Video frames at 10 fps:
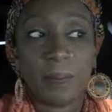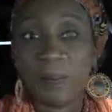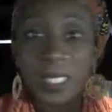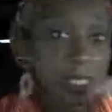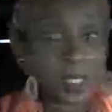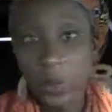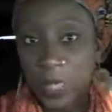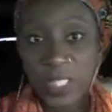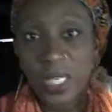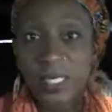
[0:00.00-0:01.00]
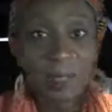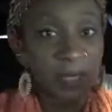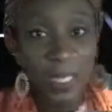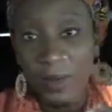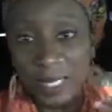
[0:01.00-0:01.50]
this situation as
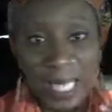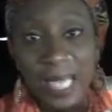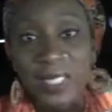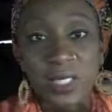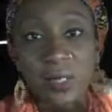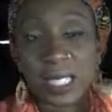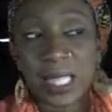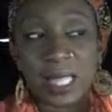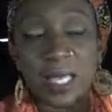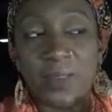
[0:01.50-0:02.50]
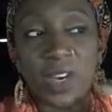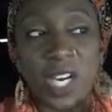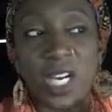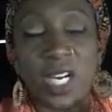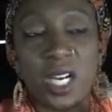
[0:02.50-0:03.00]
something that was cancerous. And I think for
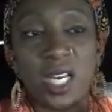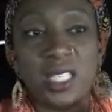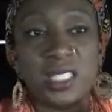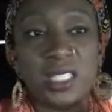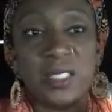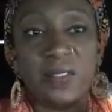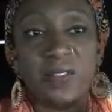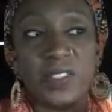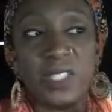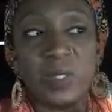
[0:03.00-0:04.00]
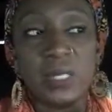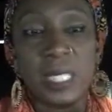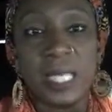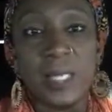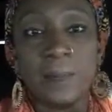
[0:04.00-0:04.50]
her, she feels
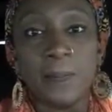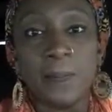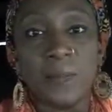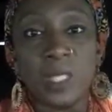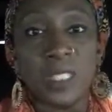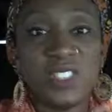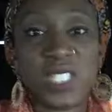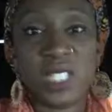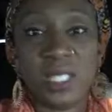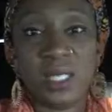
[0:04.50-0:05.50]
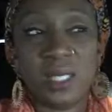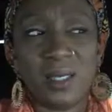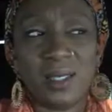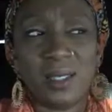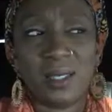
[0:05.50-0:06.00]
like if she
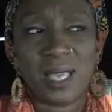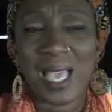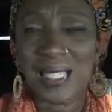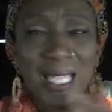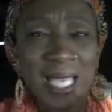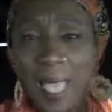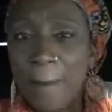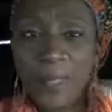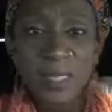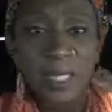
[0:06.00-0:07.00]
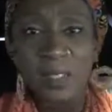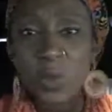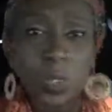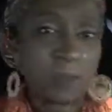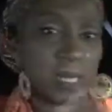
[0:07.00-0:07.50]
has any empathy
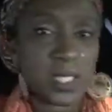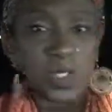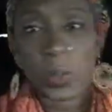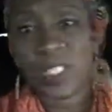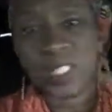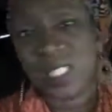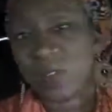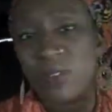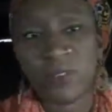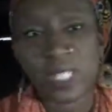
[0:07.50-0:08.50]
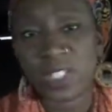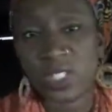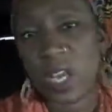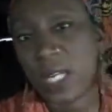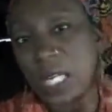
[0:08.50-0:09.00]
towards my situation, is a
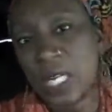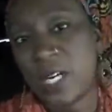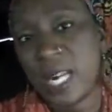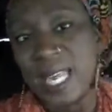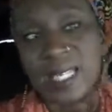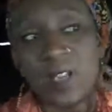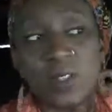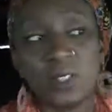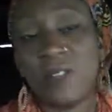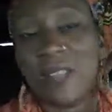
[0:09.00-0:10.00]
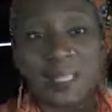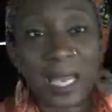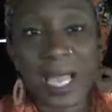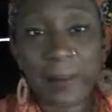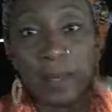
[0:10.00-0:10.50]
reflection on her. And also the fact that
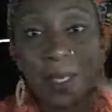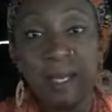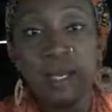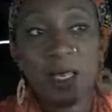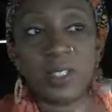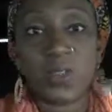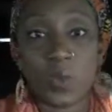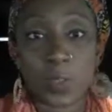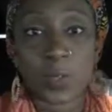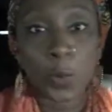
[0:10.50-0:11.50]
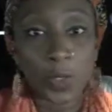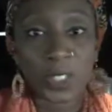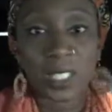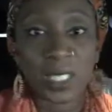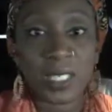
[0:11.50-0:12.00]
I am a divorced
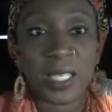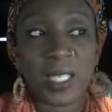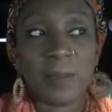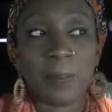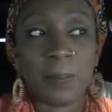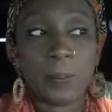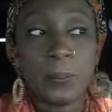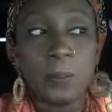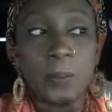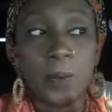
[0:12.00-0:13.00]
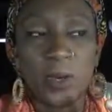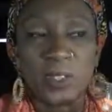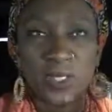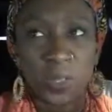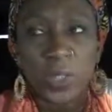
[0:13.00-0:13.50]
person,
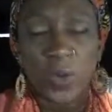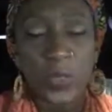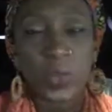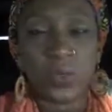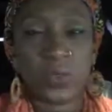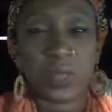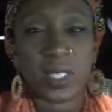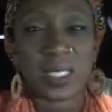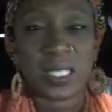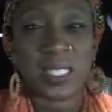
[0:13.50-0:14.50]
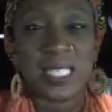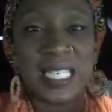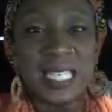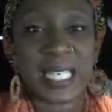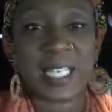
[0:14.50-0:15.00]
or someone going through a divorce, is
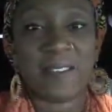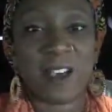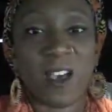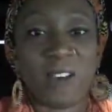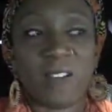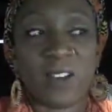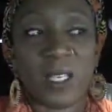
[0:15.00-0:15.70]
indicative of,